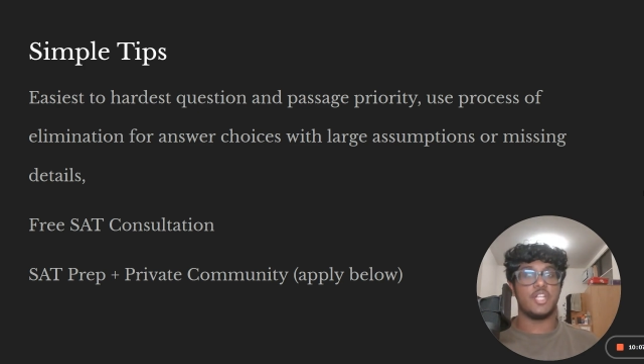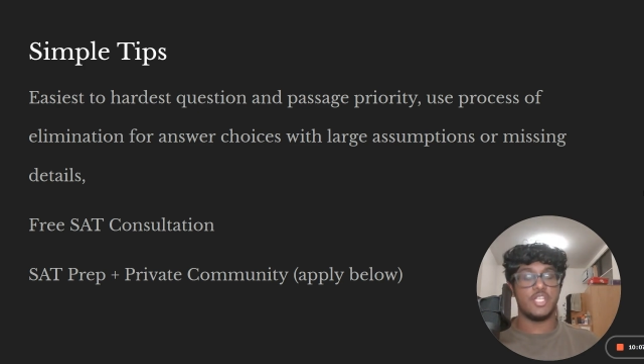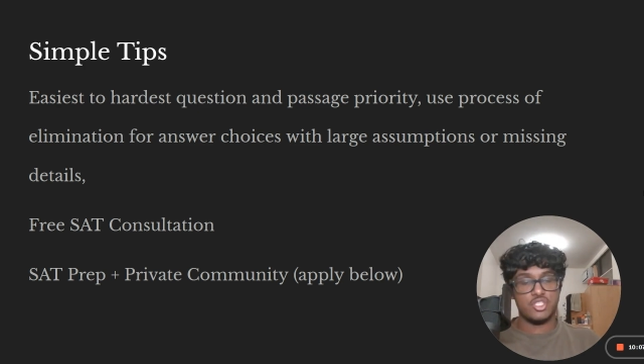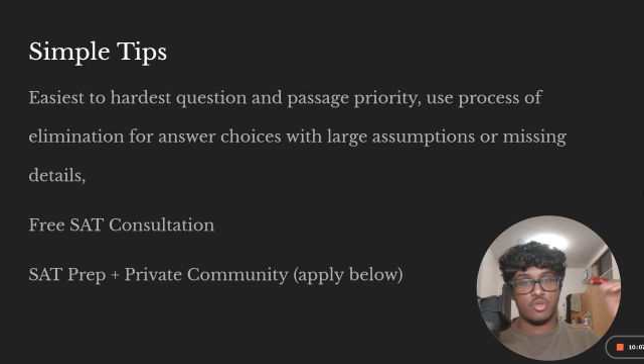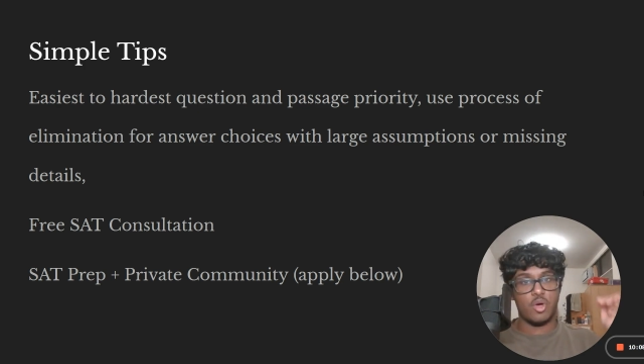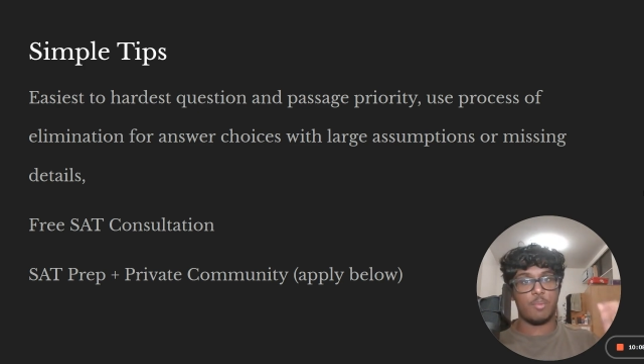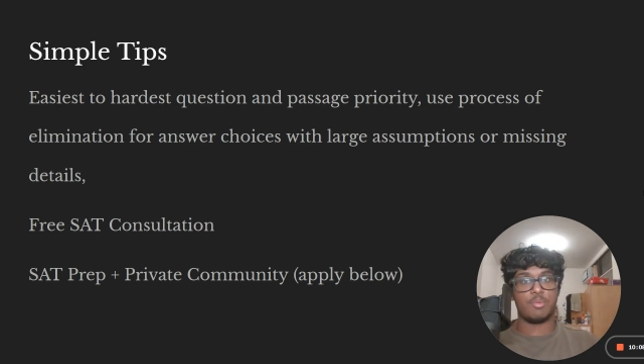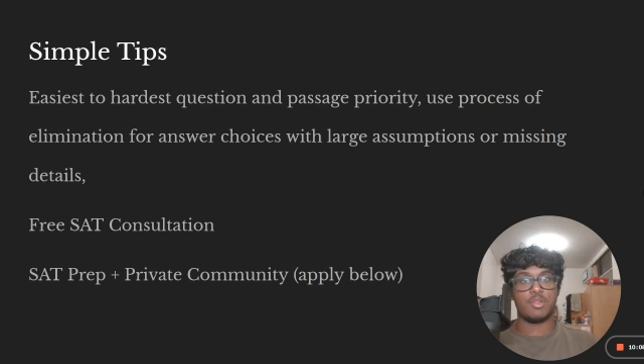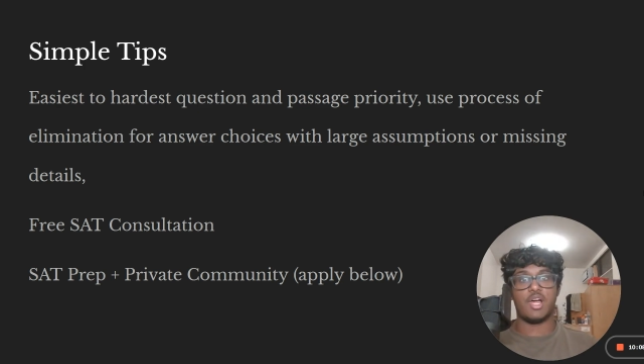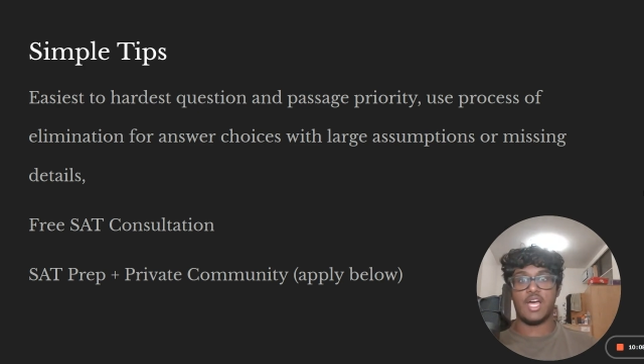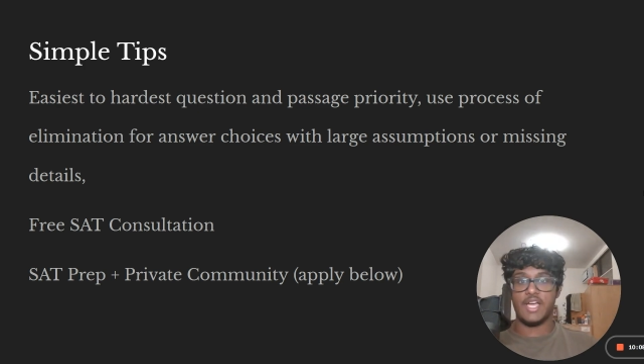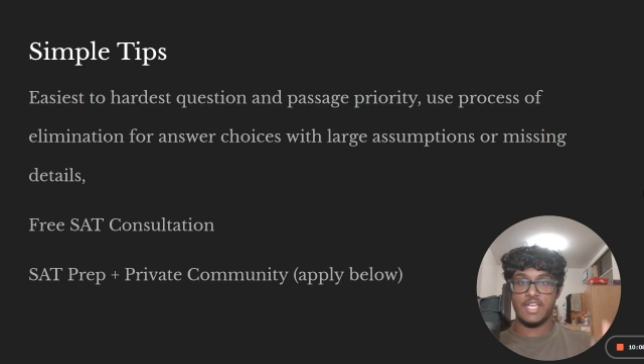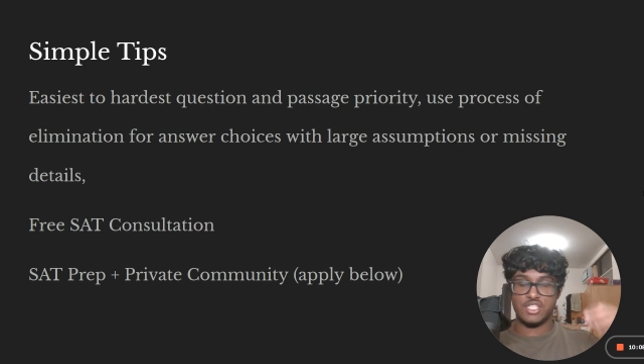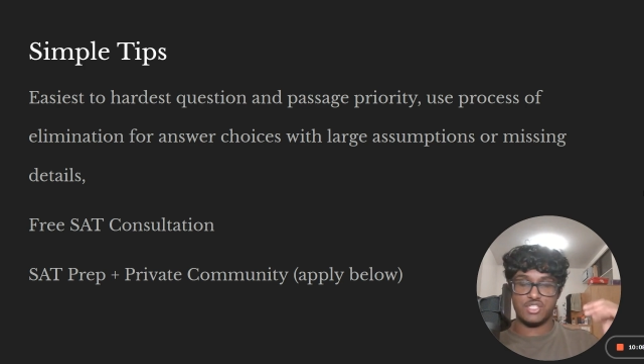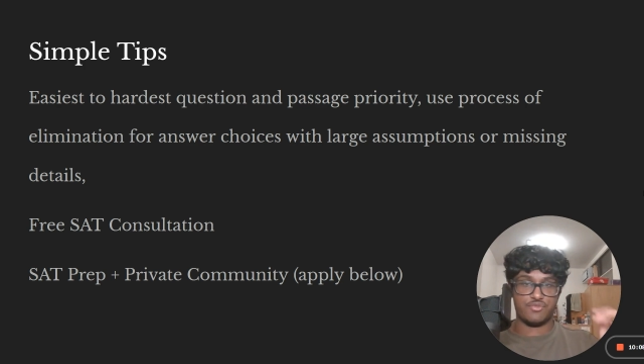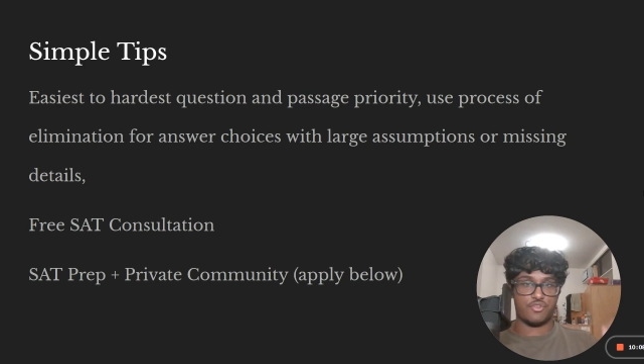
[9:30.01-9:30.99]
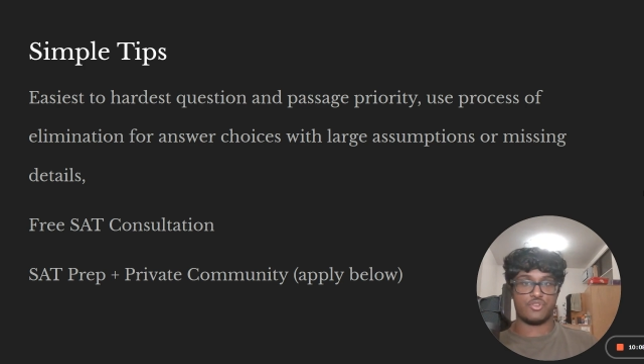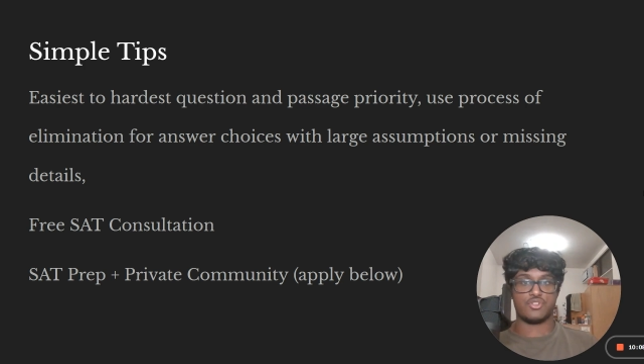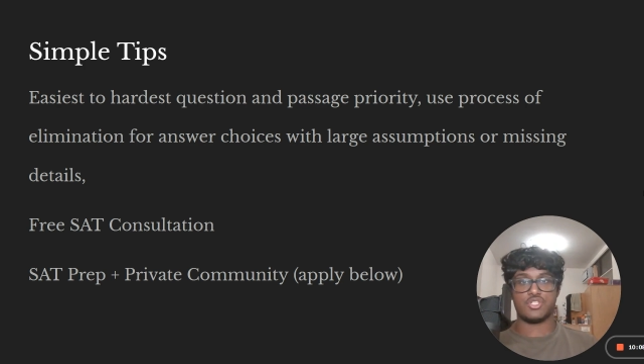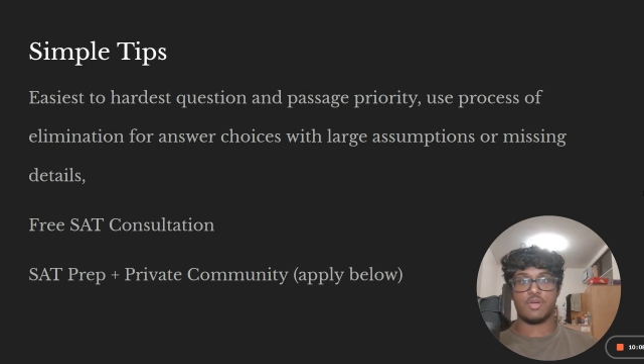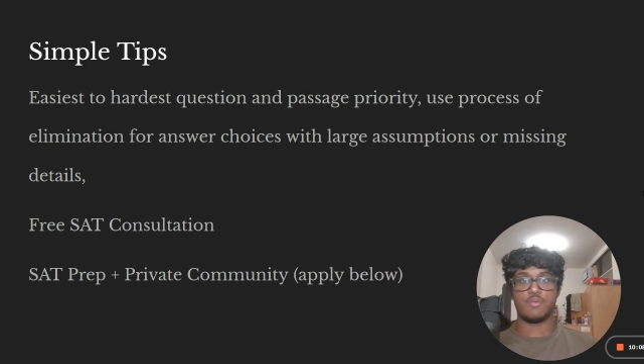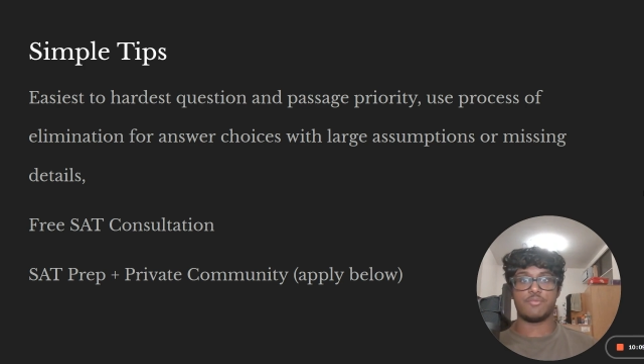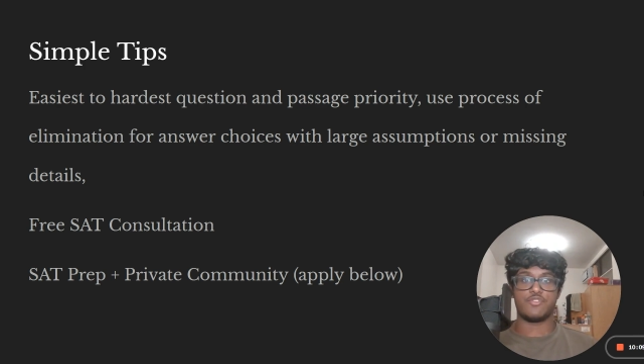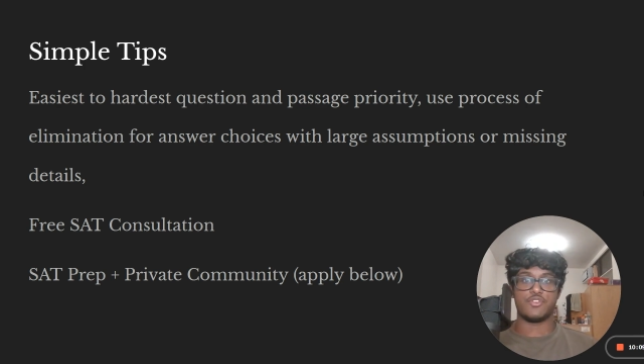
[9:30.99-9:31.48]
So apply. It's first
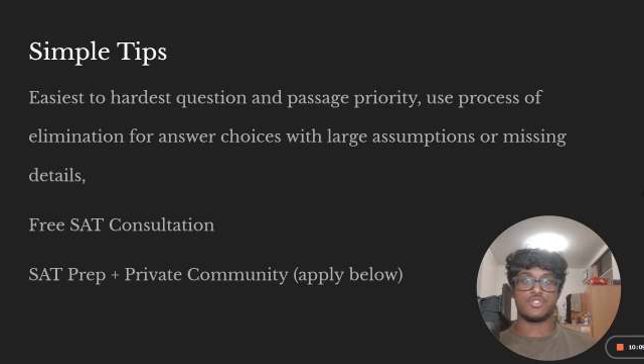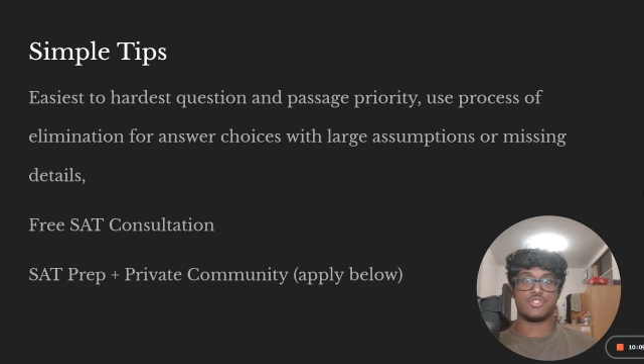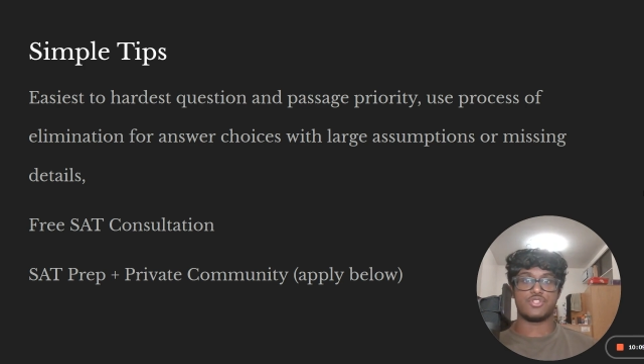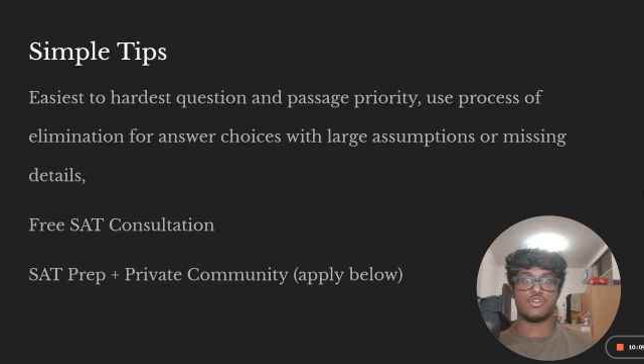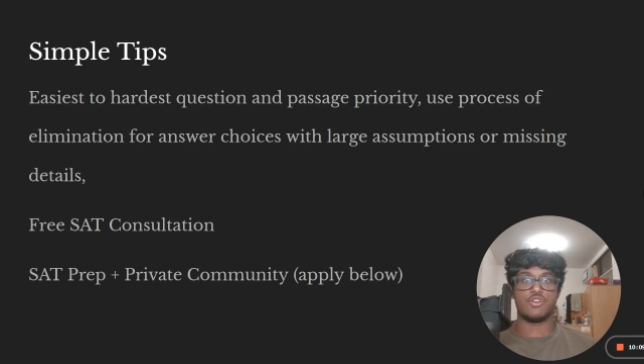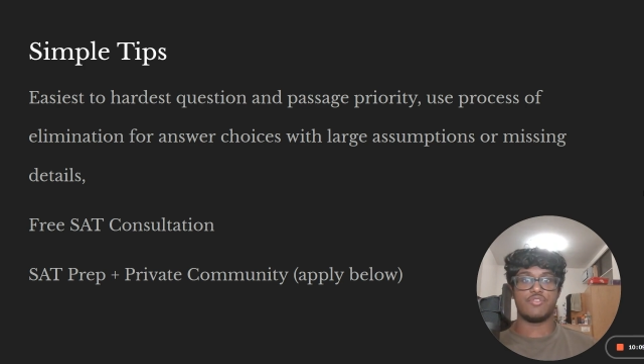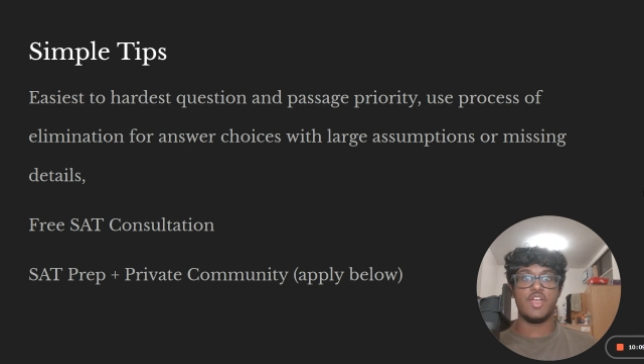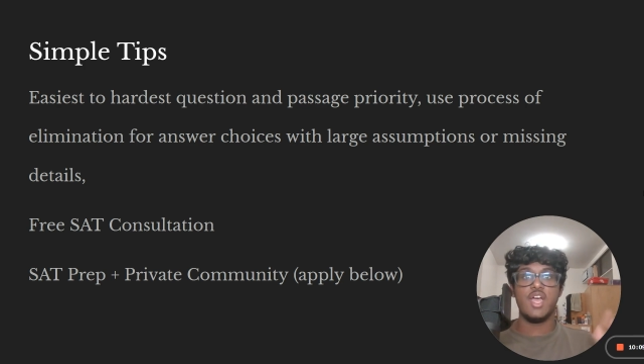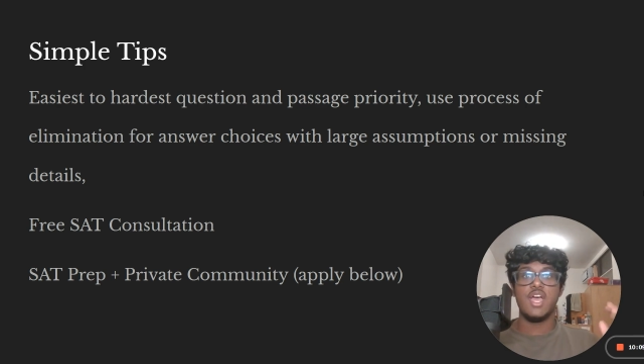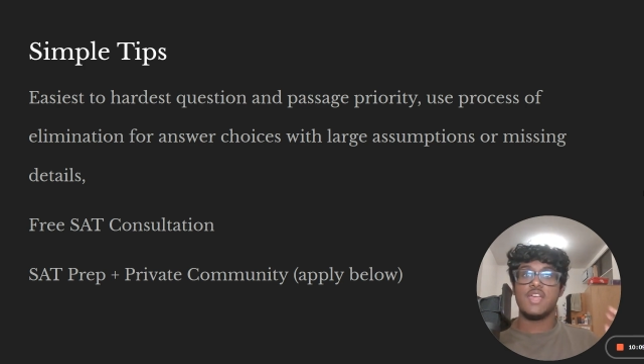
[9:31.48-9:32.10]
come, first serve.